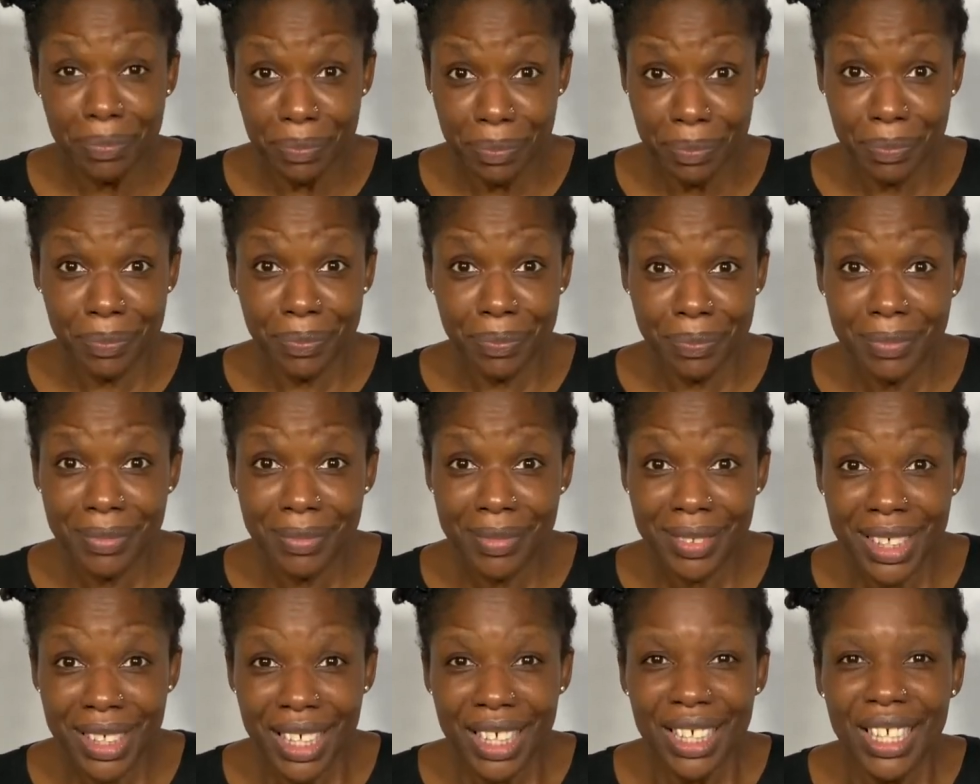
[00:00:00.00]

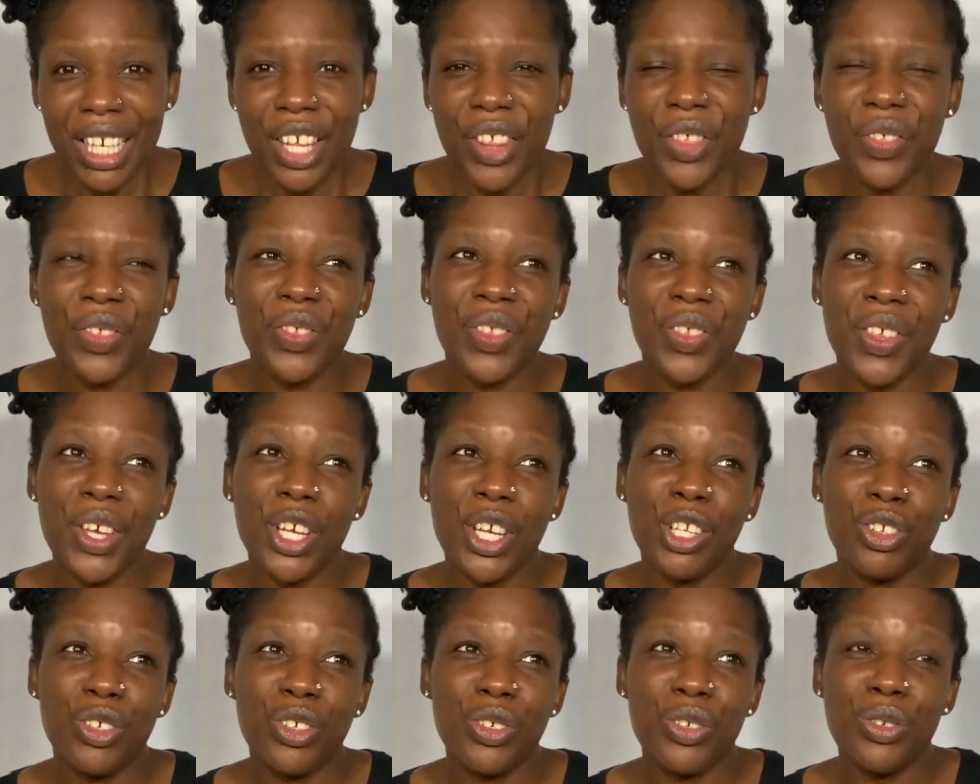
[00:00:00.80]

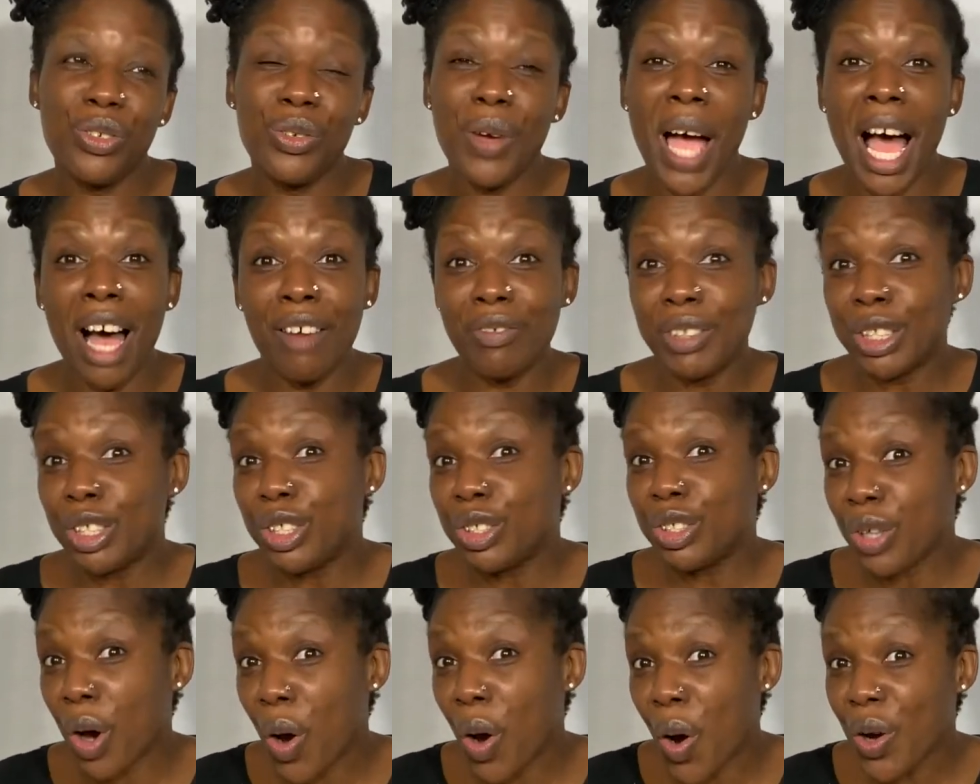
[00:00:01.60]
Do you have a
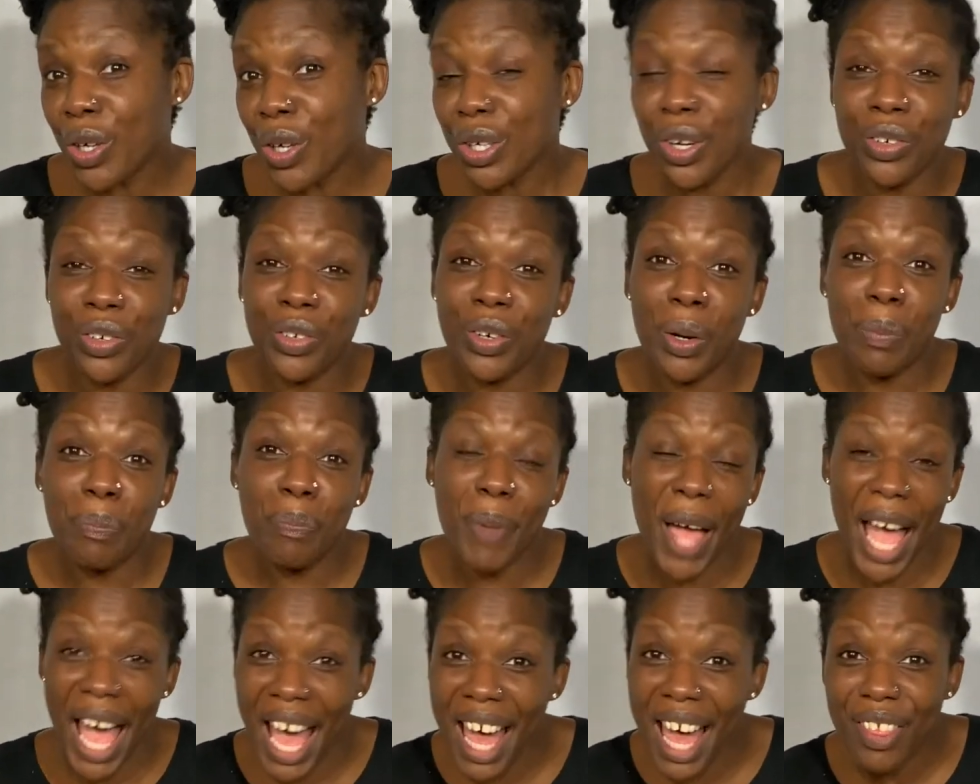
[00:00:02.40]
dog or a
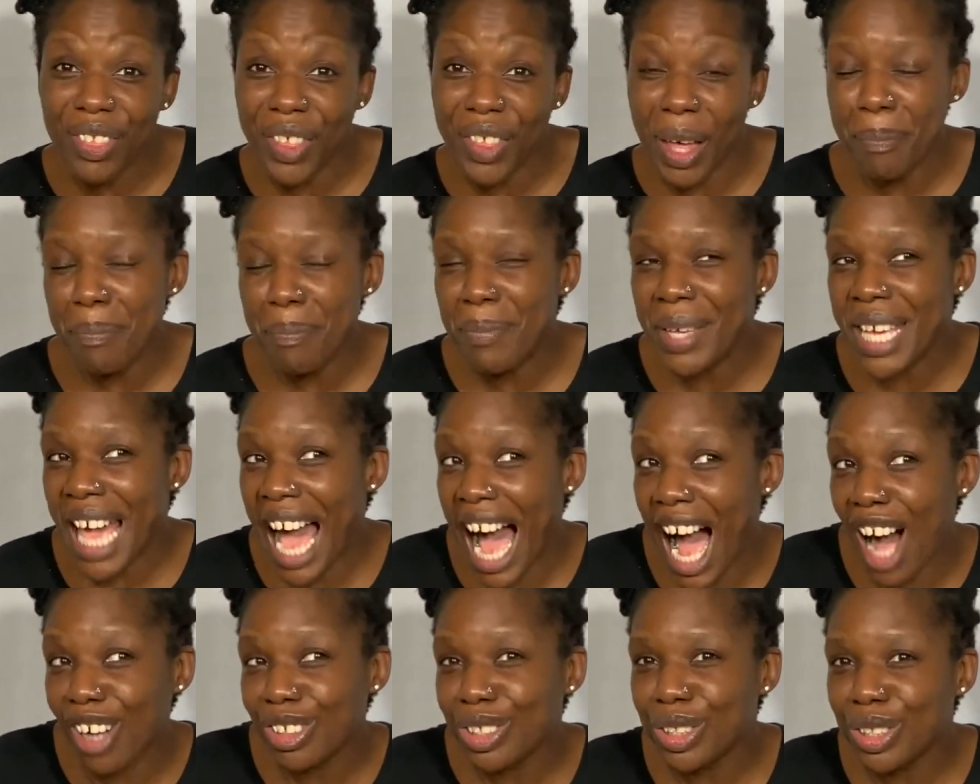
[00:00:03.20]
pet that
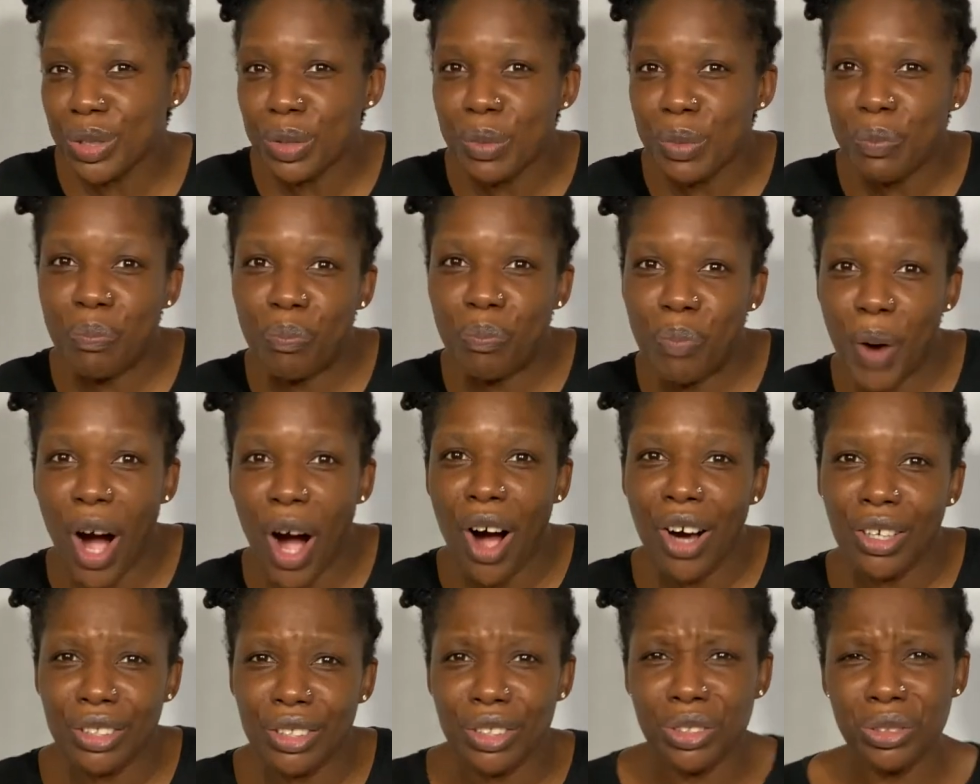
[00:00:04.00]
meows or
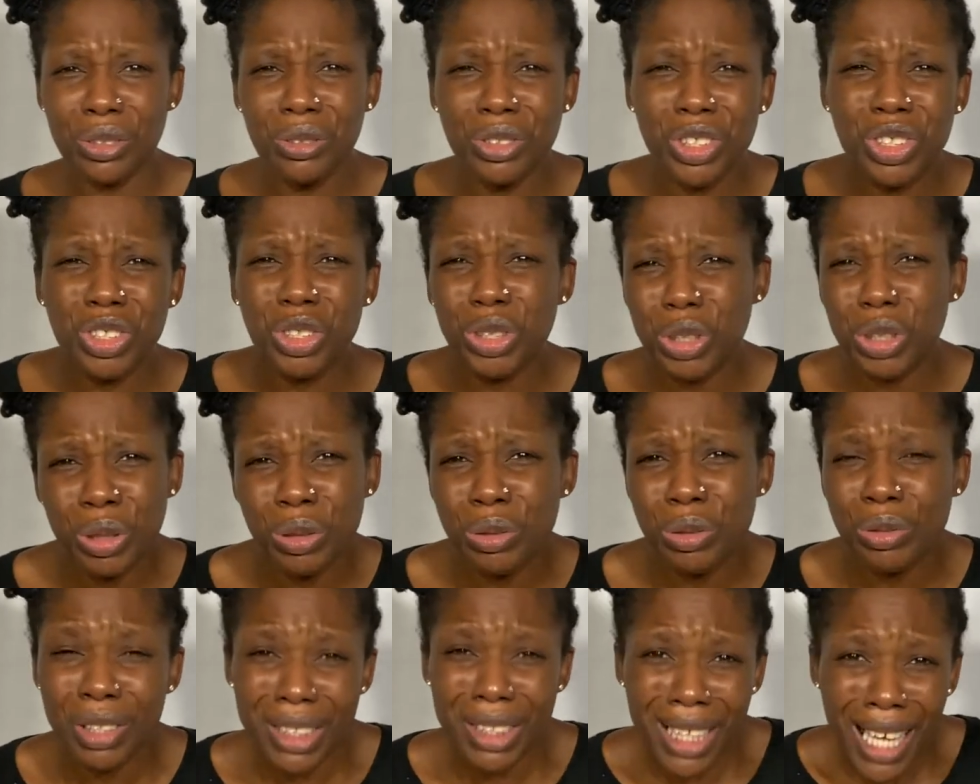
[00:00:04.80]
barks or
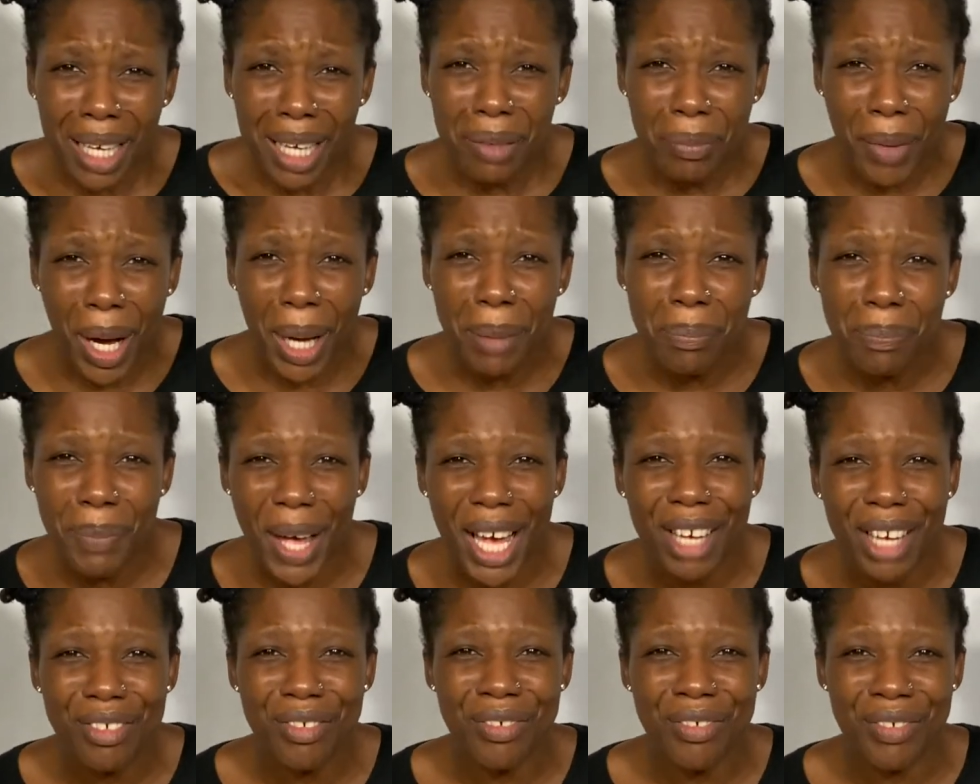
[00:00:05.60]
chews like my
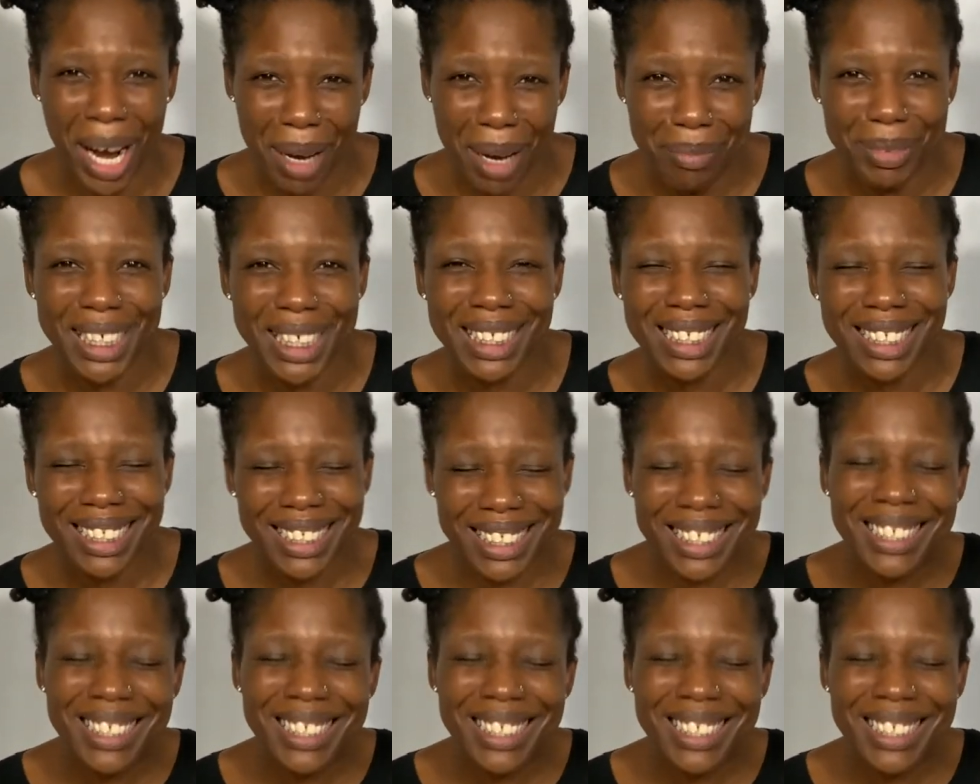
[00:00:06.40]
pet rabbit?